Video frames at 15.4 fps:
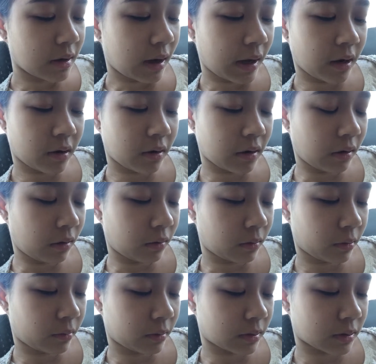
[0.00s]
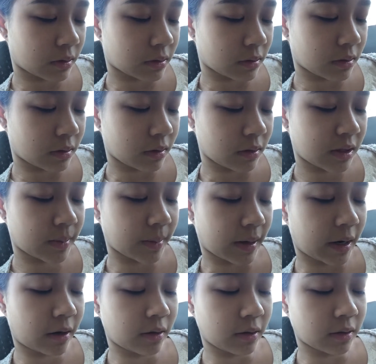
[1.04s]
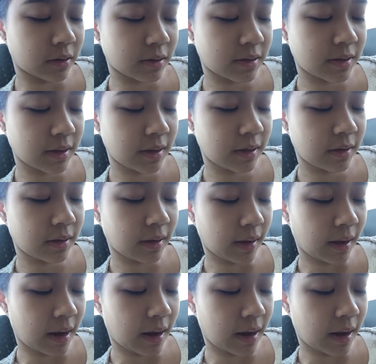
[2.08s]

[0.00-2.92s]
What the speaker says: I don't know, it was just inspiring to see